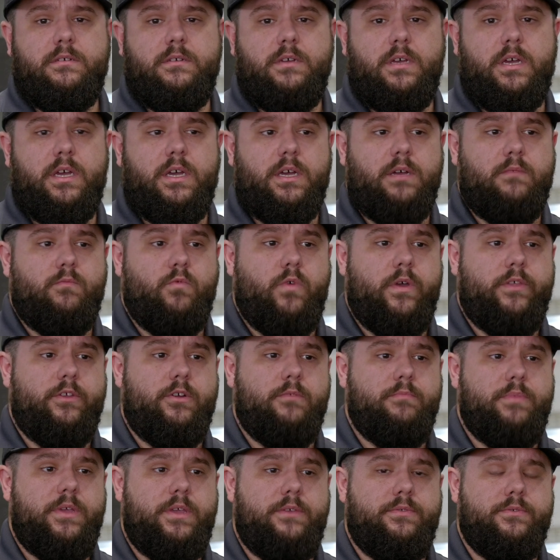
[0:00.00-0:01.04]
whether
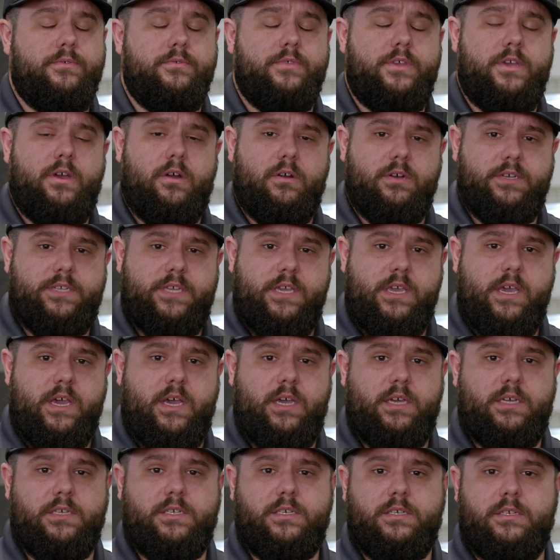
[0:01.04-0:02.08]
it be through the
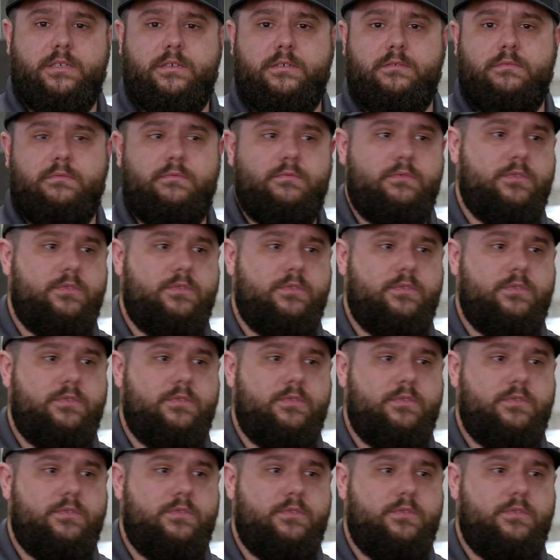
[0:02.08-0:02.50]
RTS,